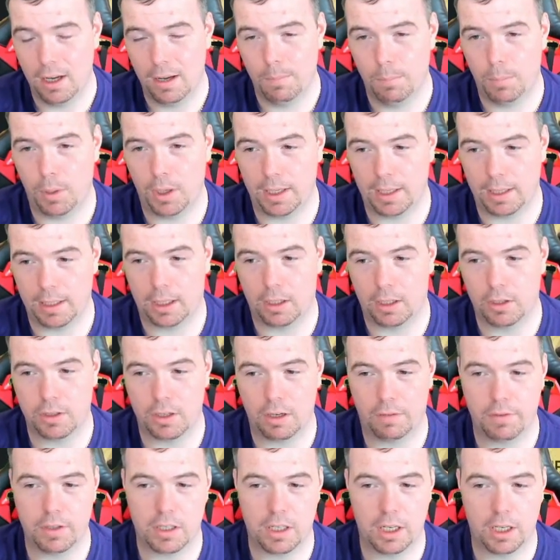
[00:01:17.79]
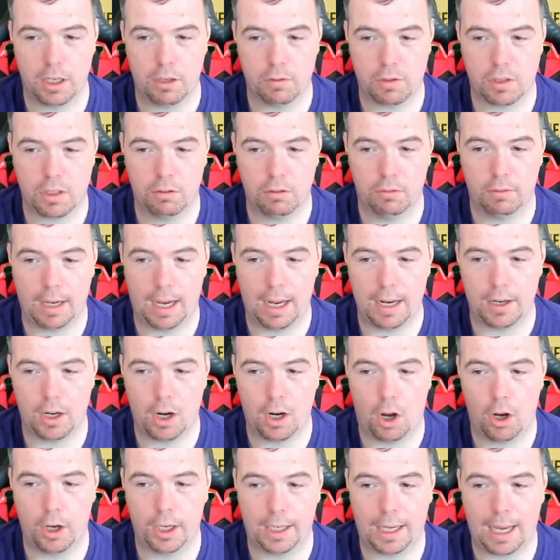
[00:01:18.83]
But because obviously you'll still get
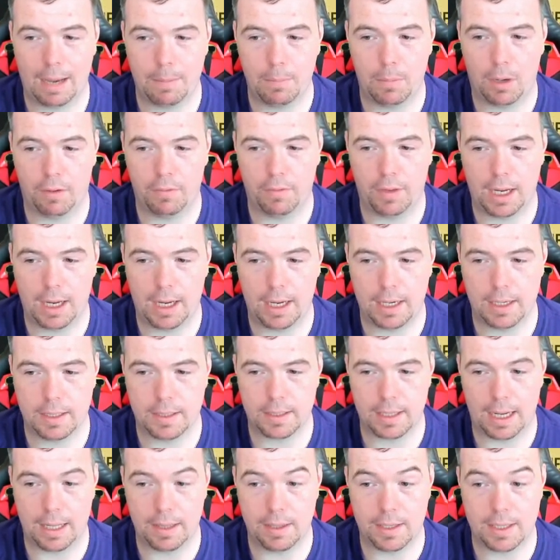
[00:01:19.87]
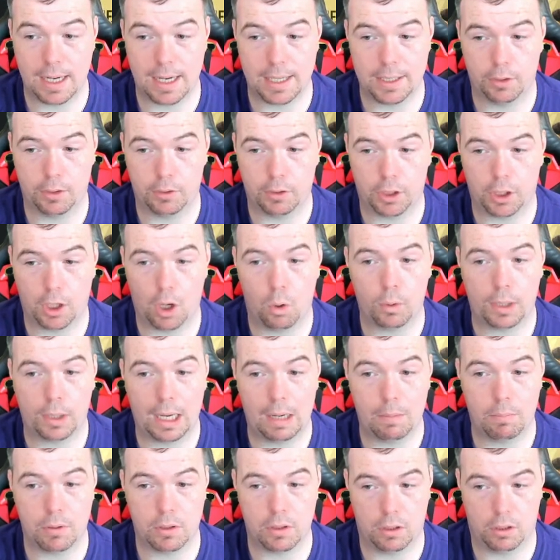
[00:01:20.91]
9 Kem on these and 10 on the
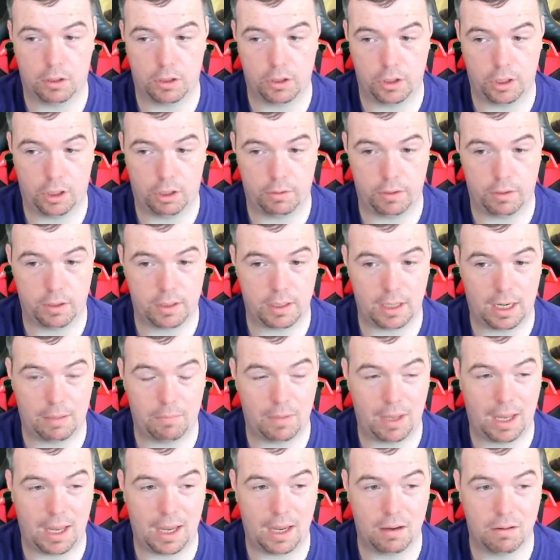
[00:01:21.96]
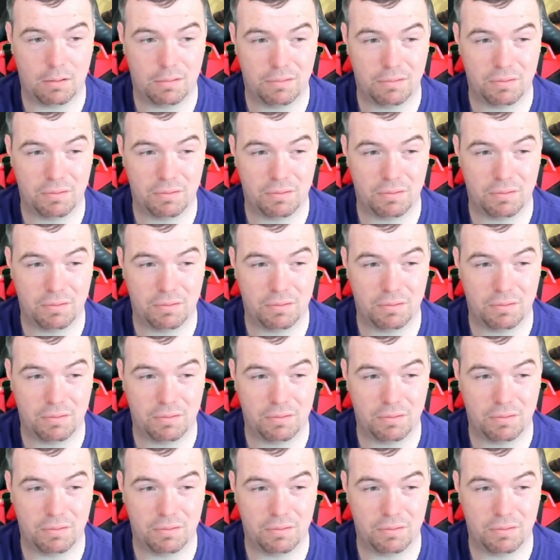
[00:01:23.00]
goalkeeper as long as you go the same there.